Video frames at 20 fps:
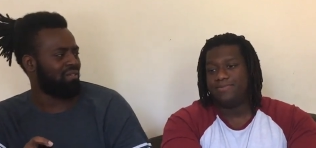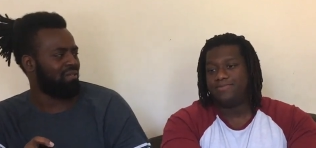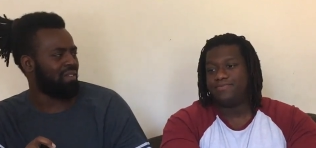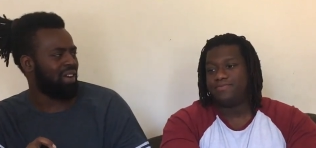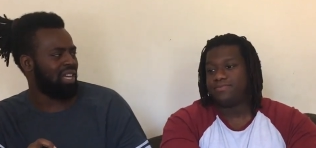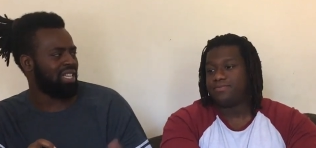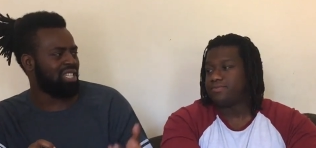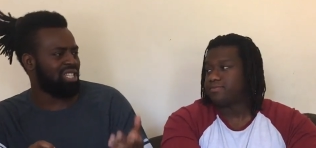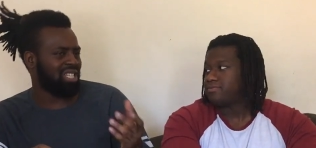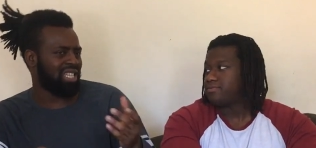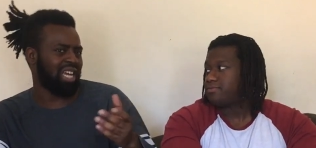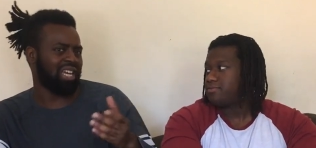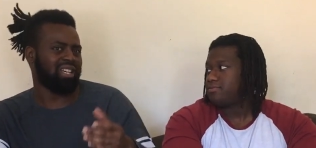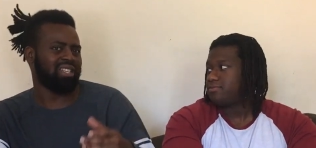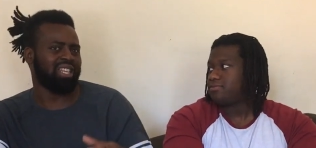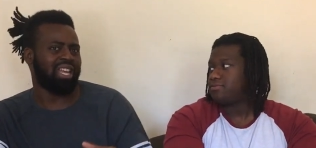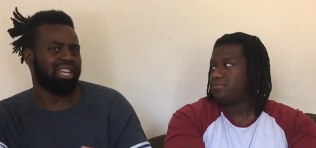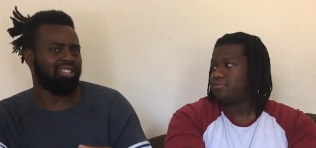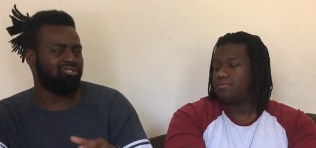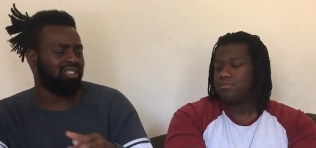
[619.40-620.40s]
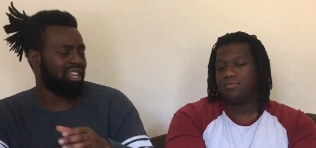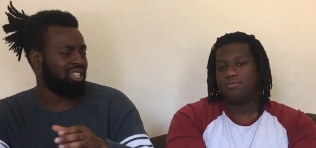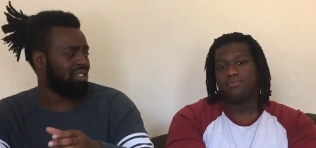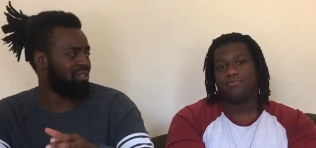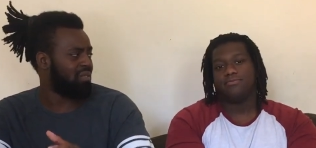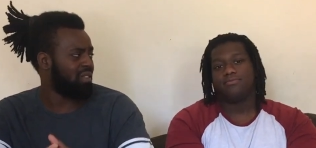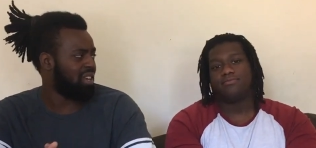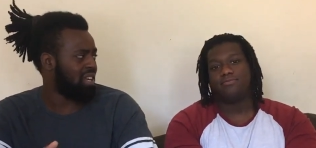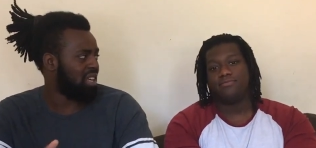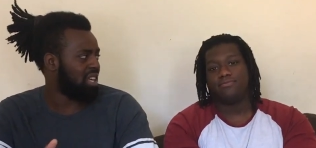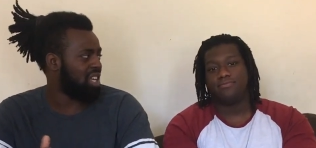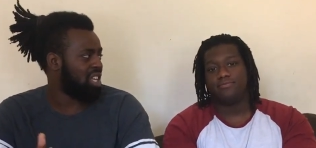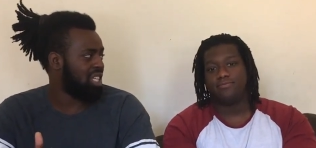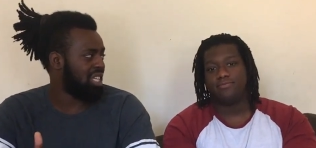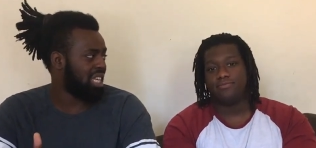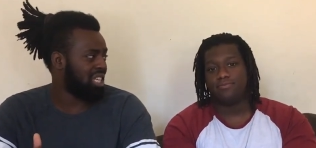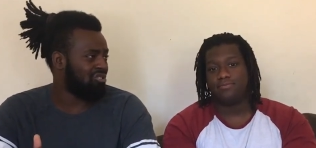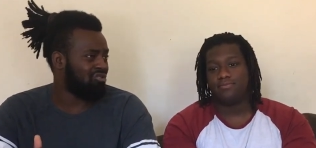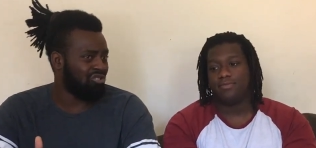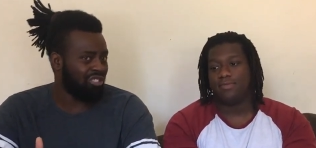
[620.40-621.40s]
Speaker 1: find Jack that attractive in
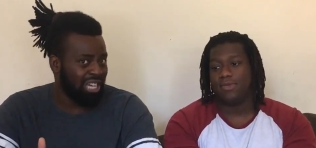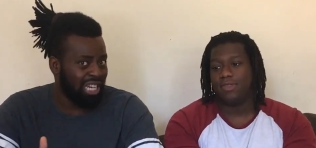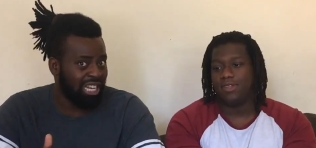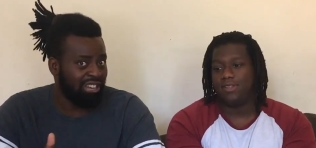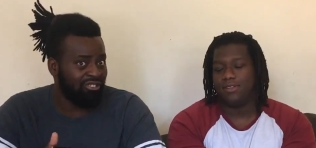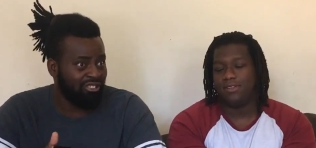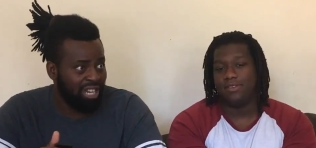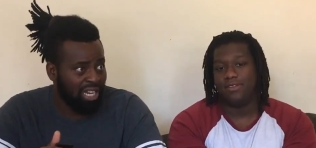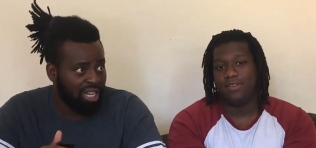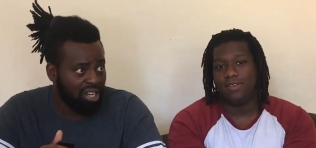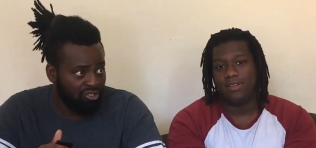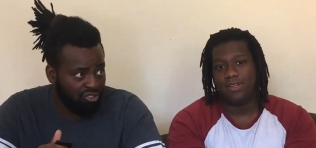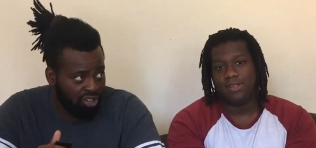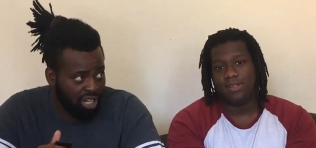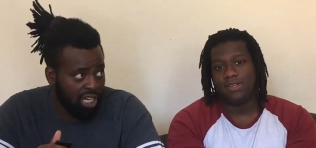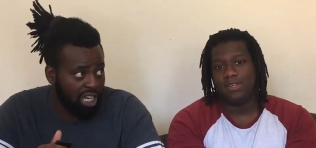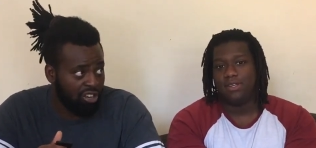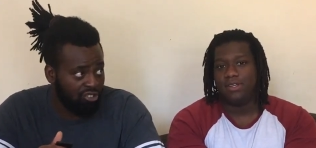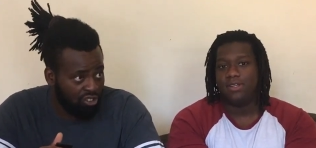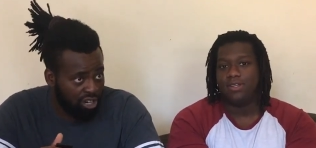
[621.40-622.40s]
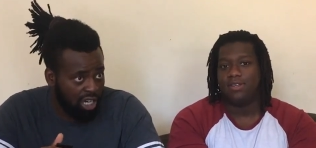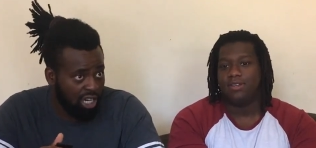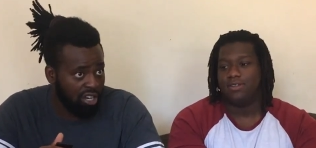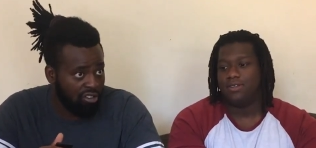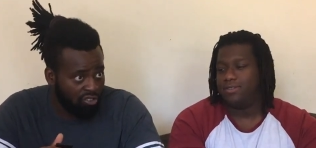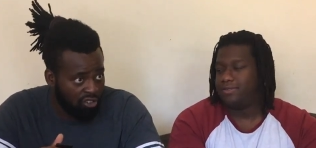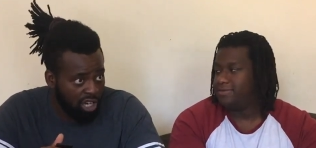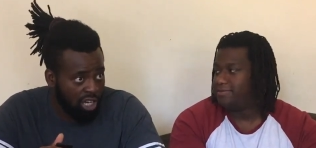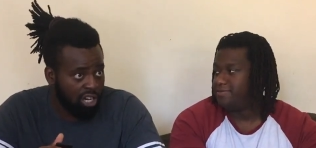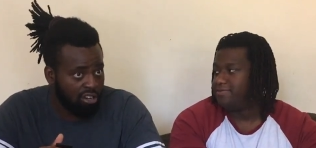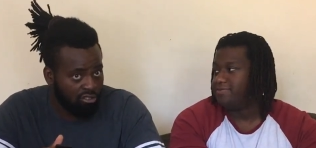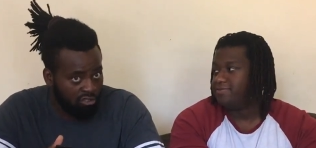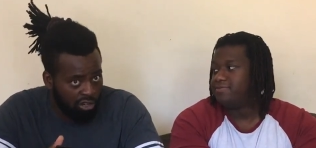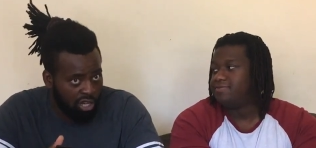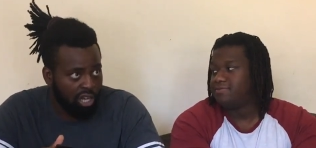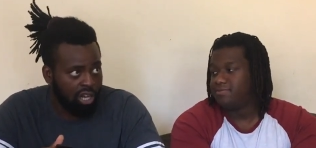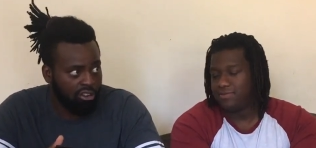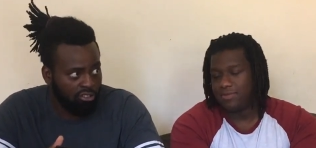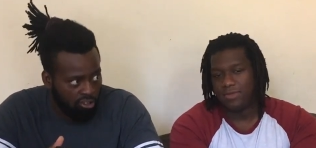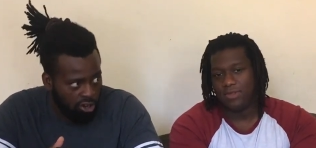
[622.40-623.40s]
This has really, really, really, really, really,
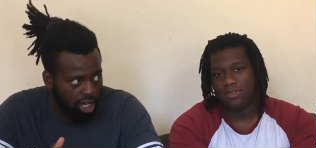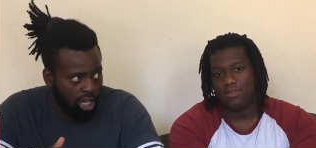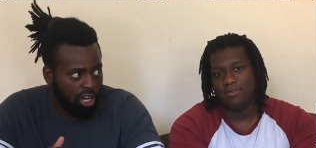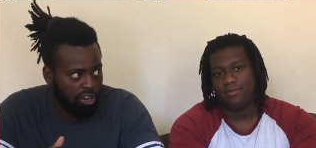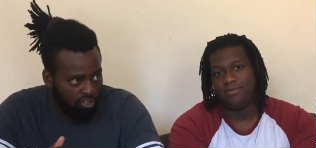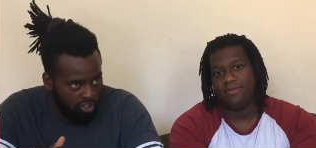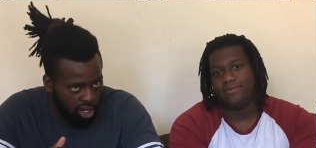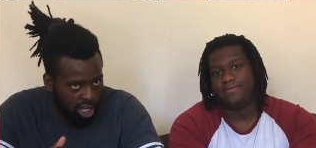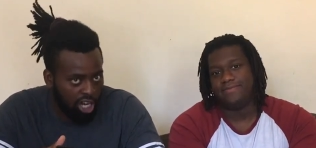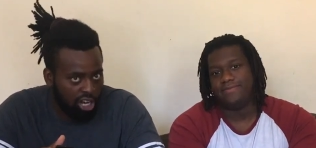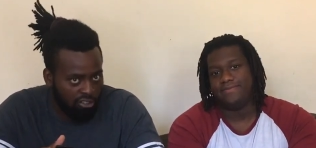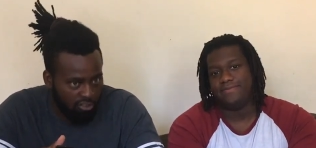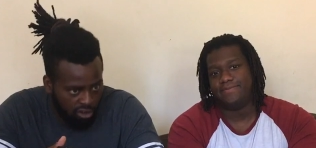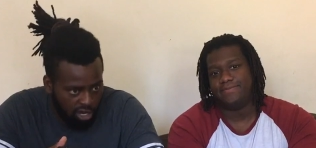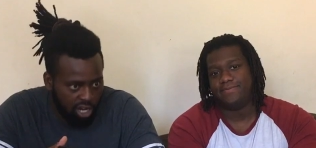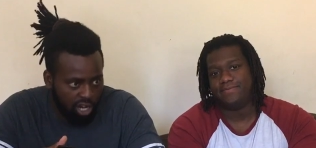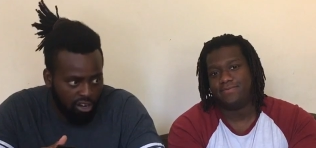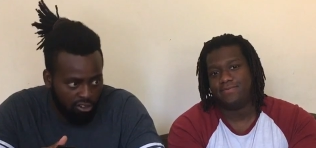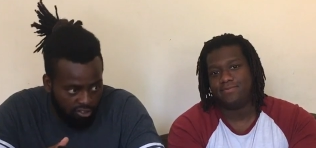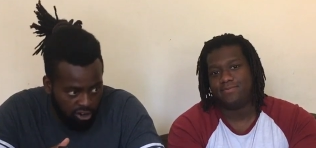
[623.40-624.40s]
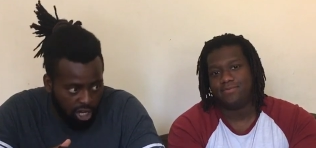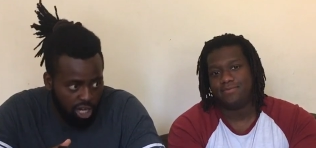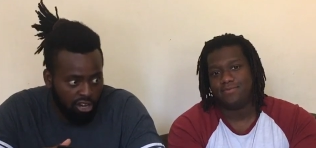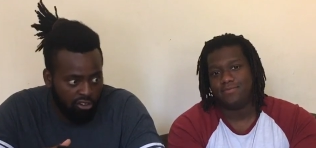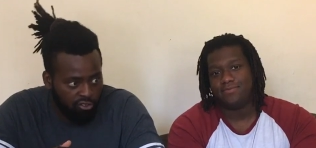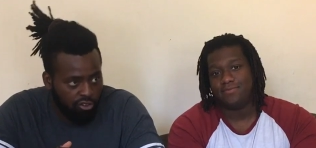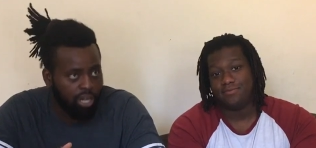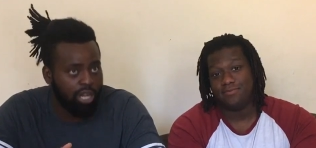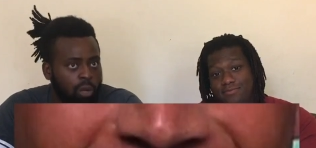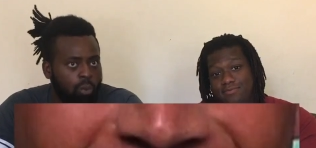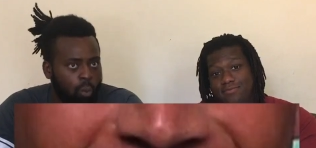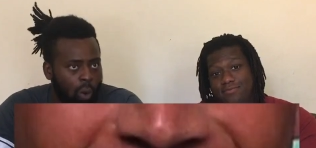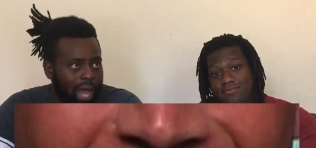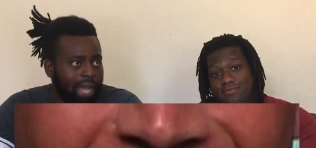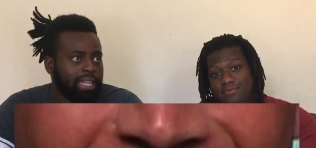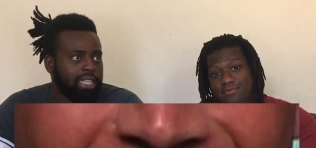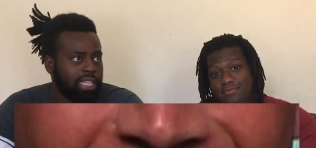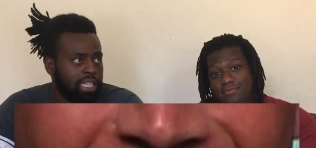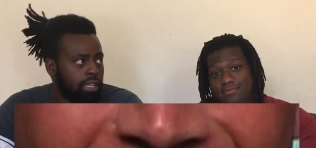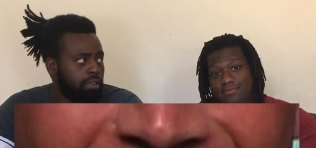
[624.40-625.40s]
really, really, really, really, really, really
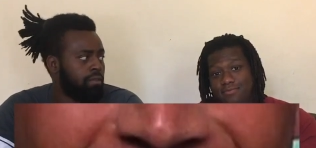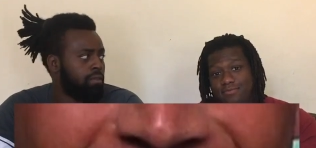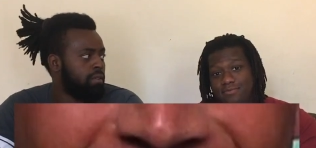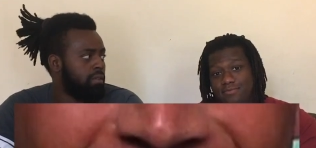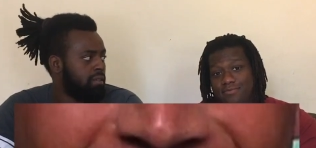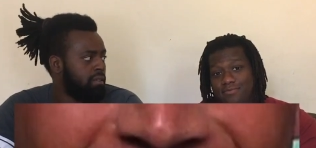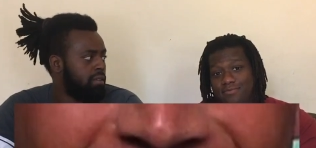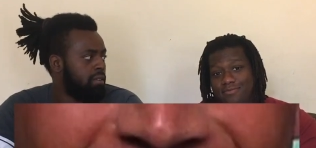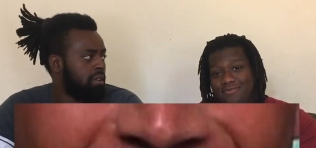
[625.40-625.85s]
white teeth.